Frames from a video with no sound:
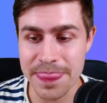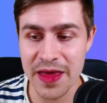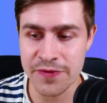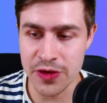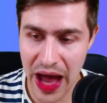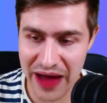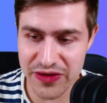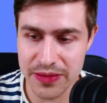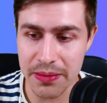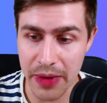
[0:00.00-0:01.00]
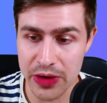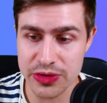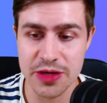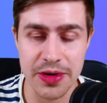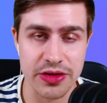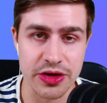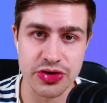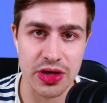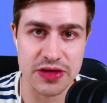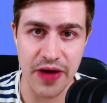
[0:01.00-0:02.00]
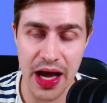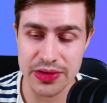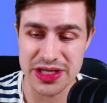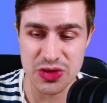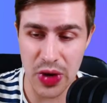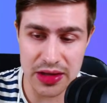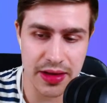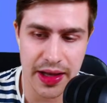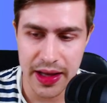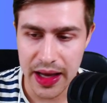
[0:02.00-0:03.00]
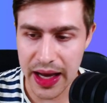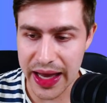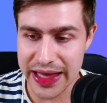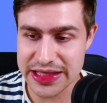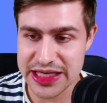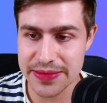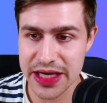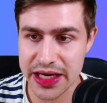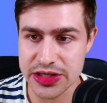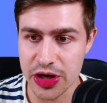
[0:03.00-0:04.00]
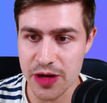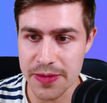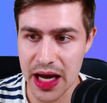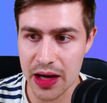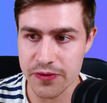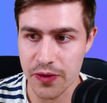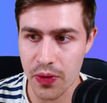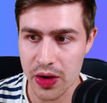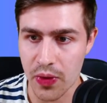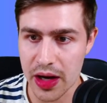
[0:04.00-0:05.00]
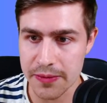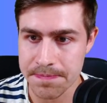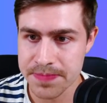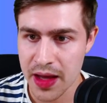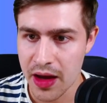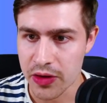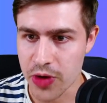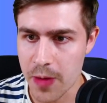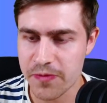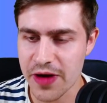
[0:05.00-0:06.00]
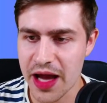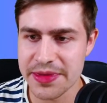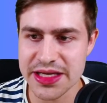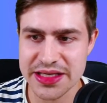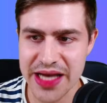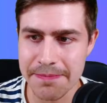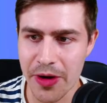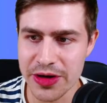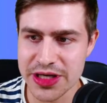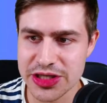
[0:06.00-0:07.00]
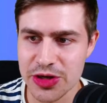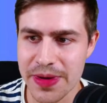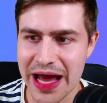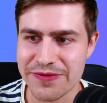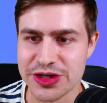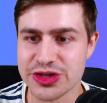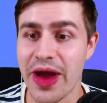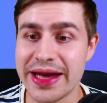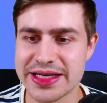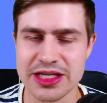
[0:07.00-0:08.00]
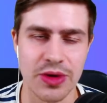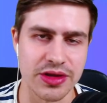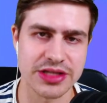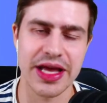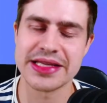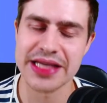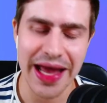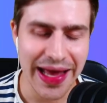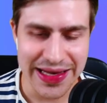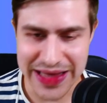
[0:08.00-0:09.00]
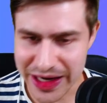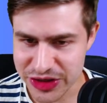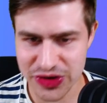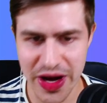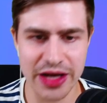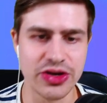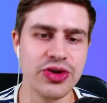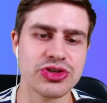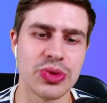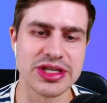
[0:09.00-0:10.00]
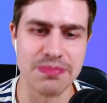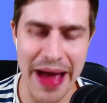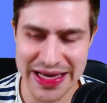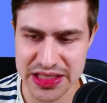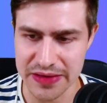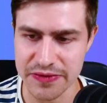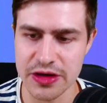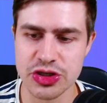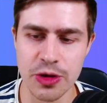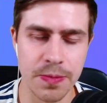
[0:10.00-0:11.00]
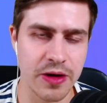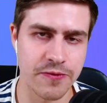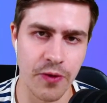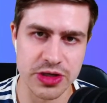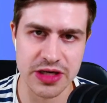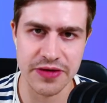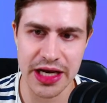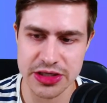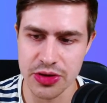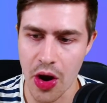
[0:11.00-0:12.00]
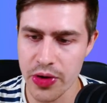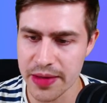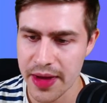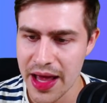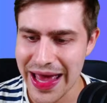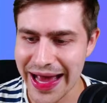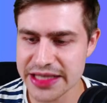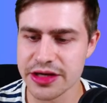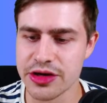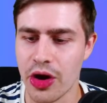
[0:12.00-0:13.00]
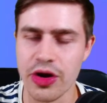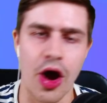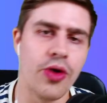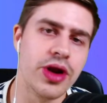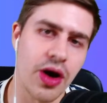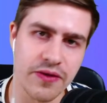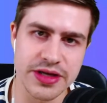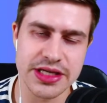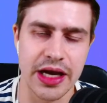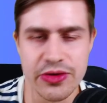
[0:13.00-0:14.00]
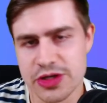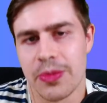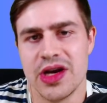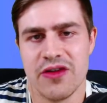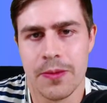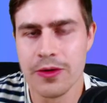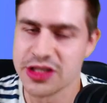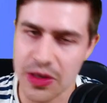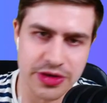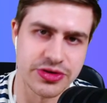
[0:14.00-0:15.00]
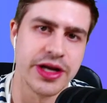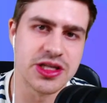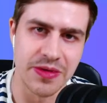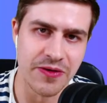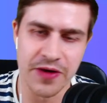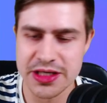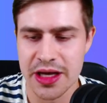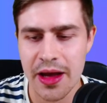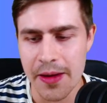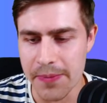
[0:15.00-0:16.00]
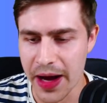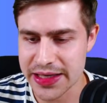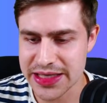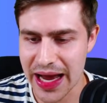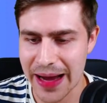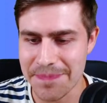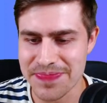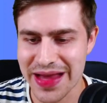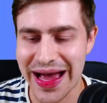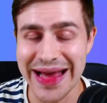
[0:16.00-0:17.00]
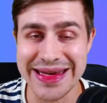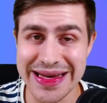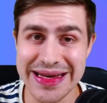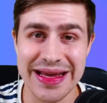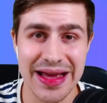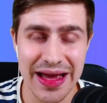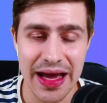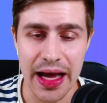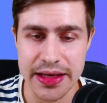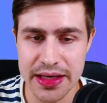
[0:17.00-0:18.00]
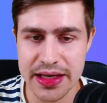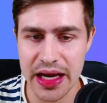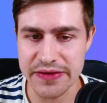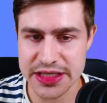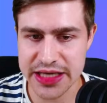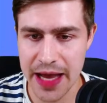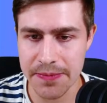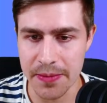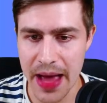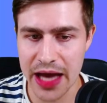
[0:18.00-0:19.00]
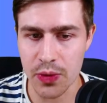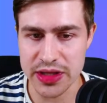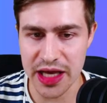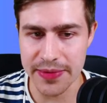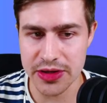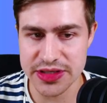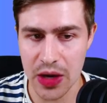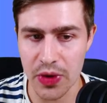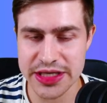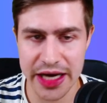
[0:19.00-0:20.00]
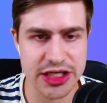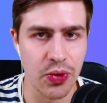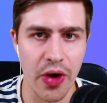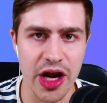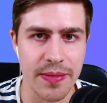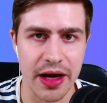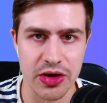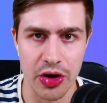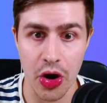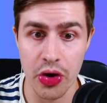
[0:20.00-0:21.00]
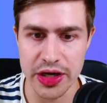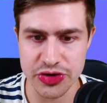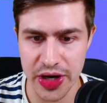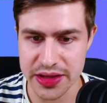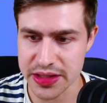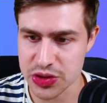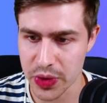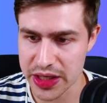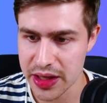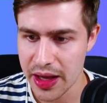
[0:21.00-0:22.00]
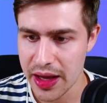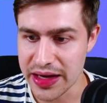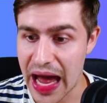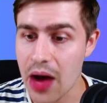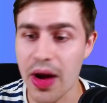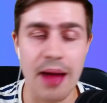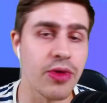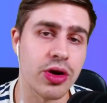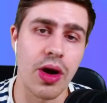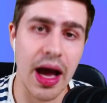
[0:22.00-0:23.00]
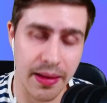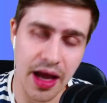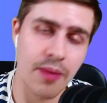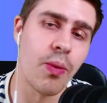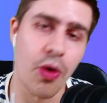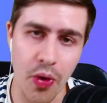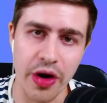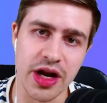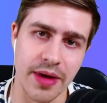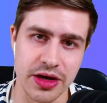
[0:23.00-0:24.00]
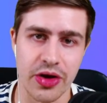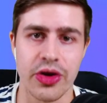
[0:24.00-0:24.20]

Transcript: If you have him, might also be on the transfer out as well. It seems like he's going to be out for quite a while. Ropefly, I'm in the same boat as you, but I have Trent as well. That Trent news was massive. Super unfortunate if you guys do own him. As a non-owner, obviously I do support Liverpool, so I want Trent to be fit. But I did kind of escape a mad one there, because I was actually worried about not owning Trent this week. Now I'm more worried about not